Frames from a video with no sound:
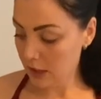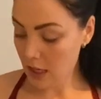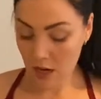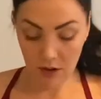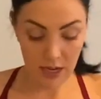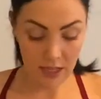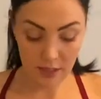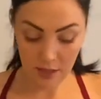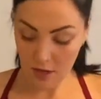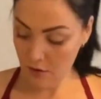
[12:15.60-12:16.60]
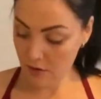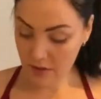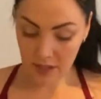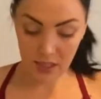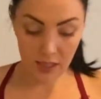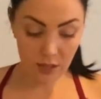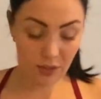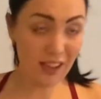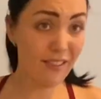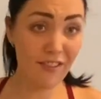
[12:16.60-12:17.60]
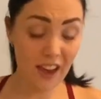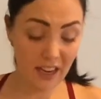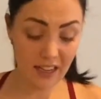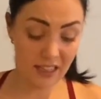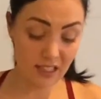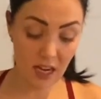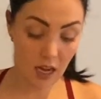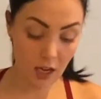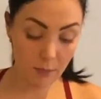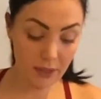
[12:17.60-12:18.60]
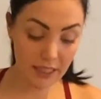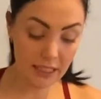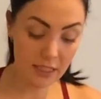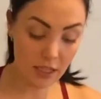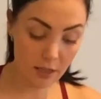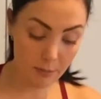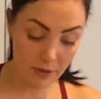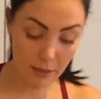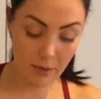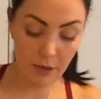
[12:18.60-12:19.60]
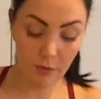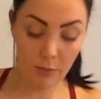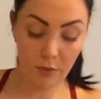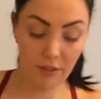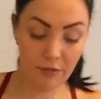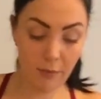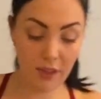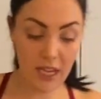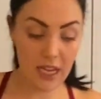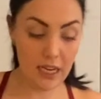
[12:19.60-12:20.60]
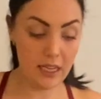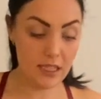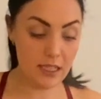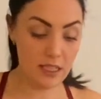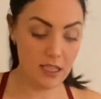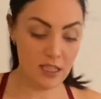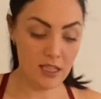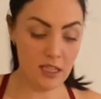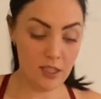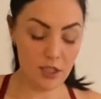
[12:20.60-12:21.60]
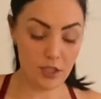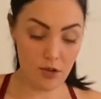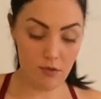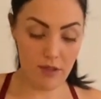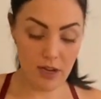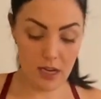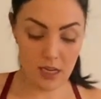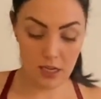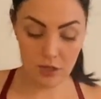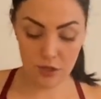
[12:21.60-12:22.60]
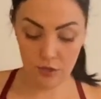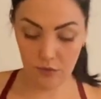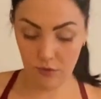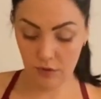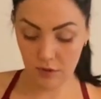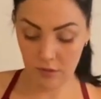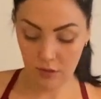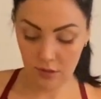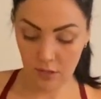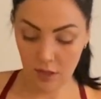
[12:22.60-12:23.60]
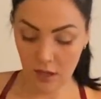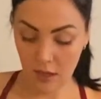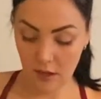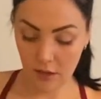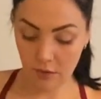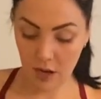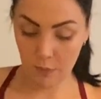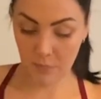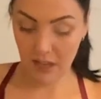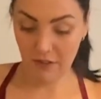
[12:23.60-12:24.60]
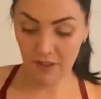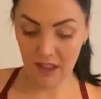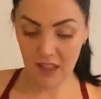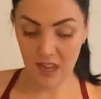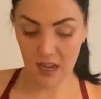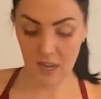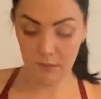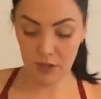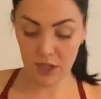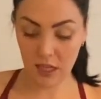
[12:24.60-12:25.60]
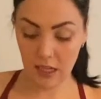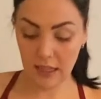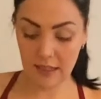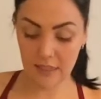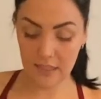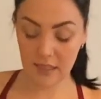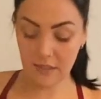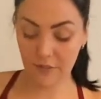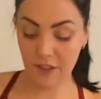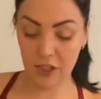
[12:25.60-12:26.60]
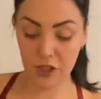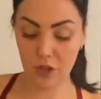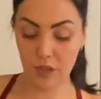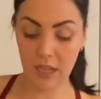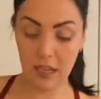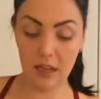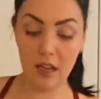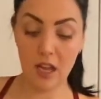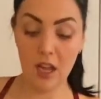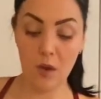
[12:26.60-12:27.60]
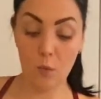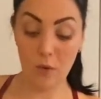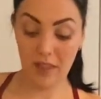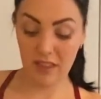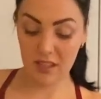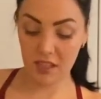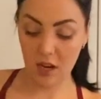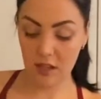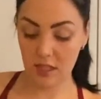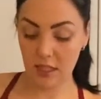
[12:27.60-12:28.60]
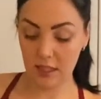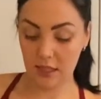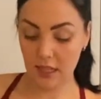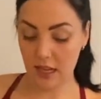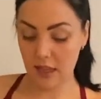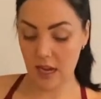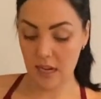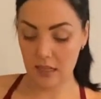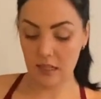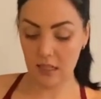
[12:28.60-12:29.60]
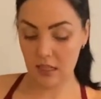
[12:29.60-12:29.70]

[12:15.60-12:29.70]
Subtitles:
All right, so this is looking fine. It's not completely done, but I'm gonna remove it from the heat so that I can do the ground beef, and then I'm just gonna let this finish cooking with the sauces at the end.